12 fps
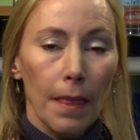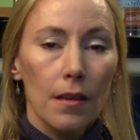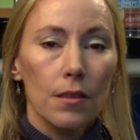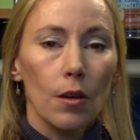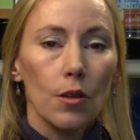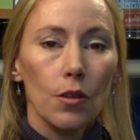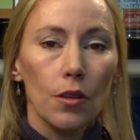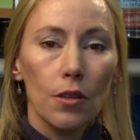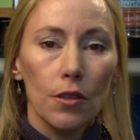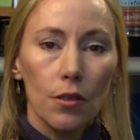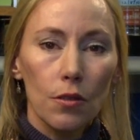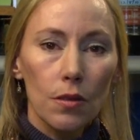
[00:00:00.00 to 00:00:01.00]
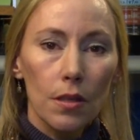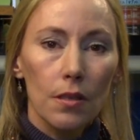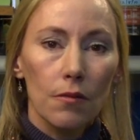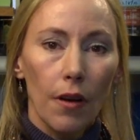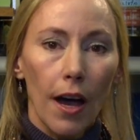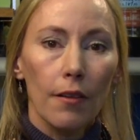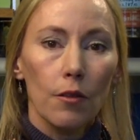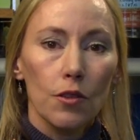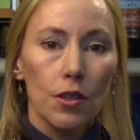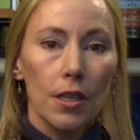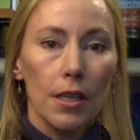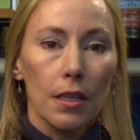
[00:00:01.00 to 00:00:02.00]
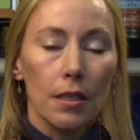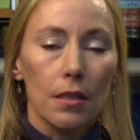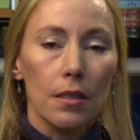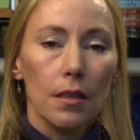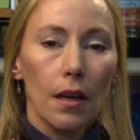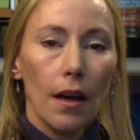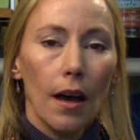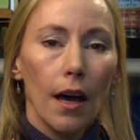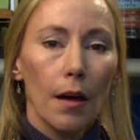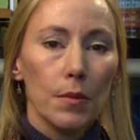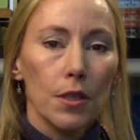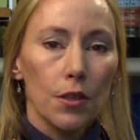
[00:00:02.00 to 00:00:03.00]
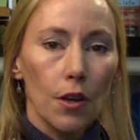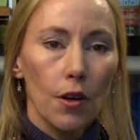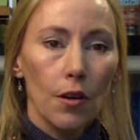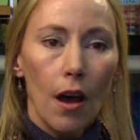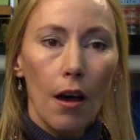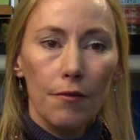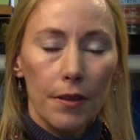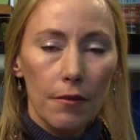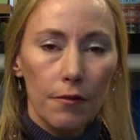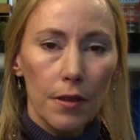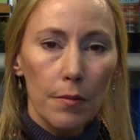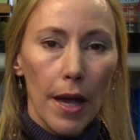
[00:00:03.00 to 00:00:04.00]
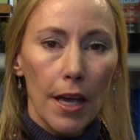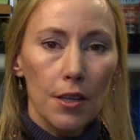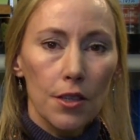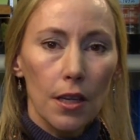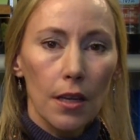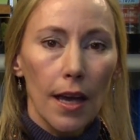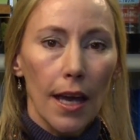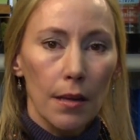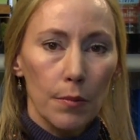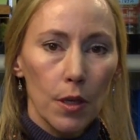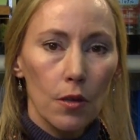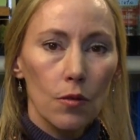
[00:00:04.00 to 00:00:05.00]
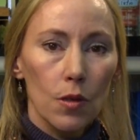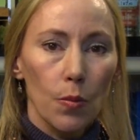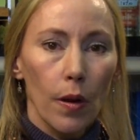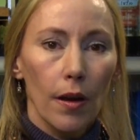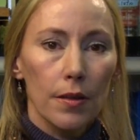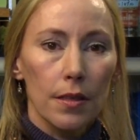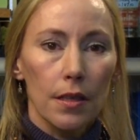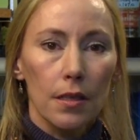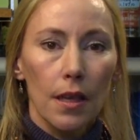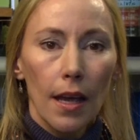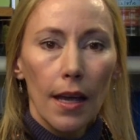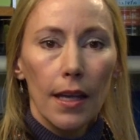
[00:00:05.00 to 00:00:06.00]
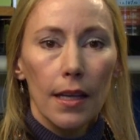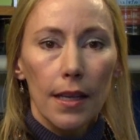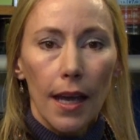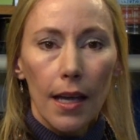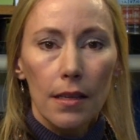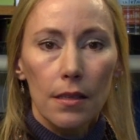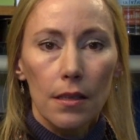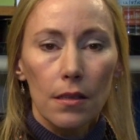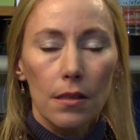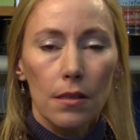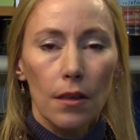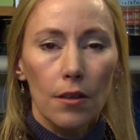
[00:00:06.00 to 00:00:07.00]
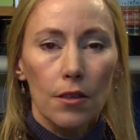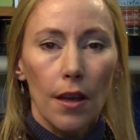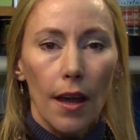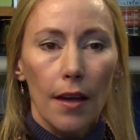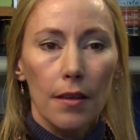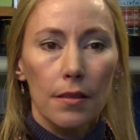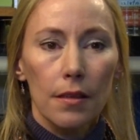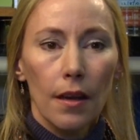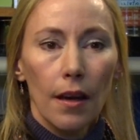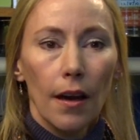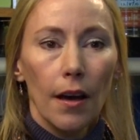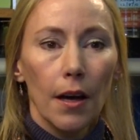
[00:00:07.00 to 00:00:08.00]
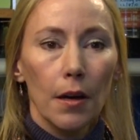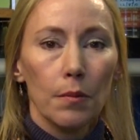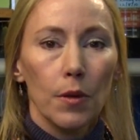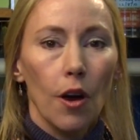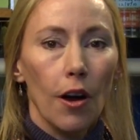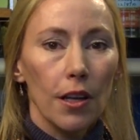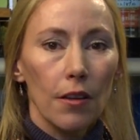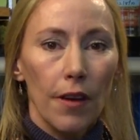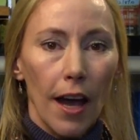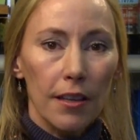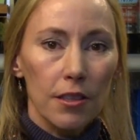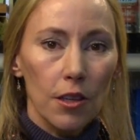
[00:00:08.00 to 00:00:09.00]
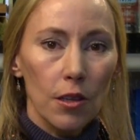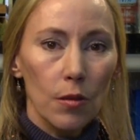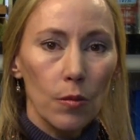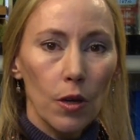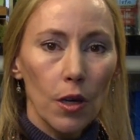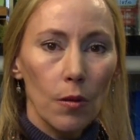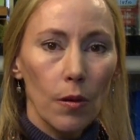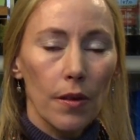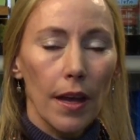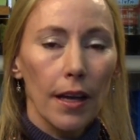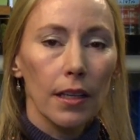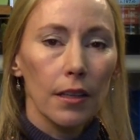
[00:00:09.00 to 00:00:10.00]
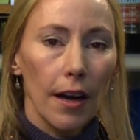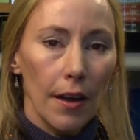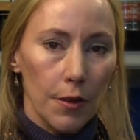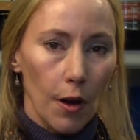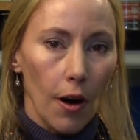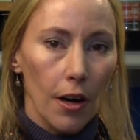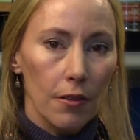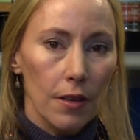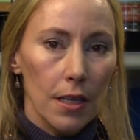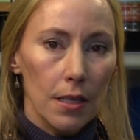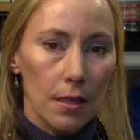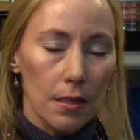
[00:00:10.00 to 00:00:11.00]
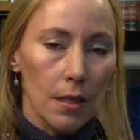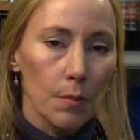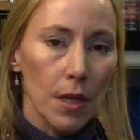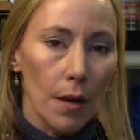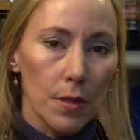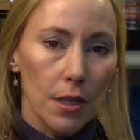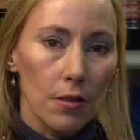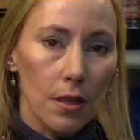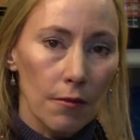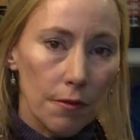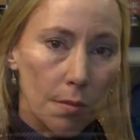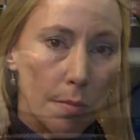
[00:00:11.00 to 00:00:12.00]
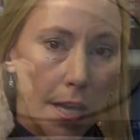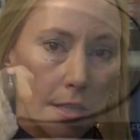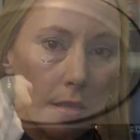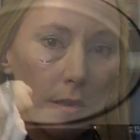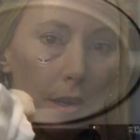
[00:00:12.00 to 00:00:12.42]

So you could use these viral genes Um, to turn off inflammation and immune responses in cases such as um, cardiovascular work where they clear out the arteries, and sometimes there's inflammation